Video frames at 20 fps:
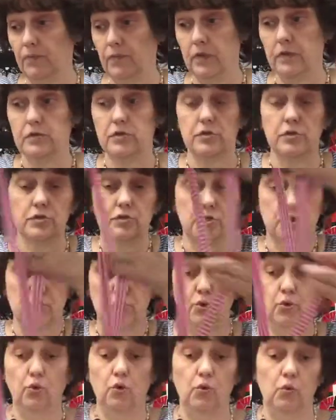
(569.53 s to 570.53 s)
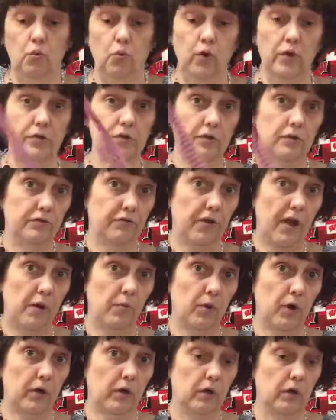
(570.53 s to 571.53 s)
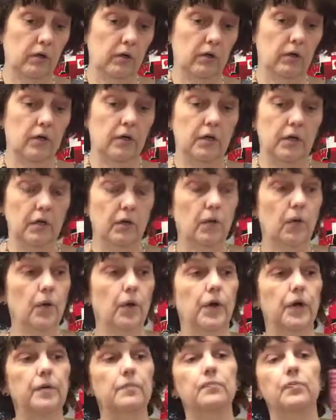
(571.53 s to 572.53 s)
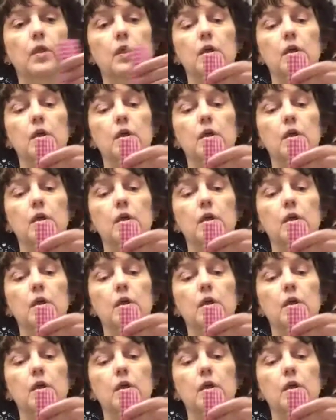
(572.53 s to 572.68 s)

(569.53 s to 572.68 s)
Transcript: This is two widths of fabric, okay?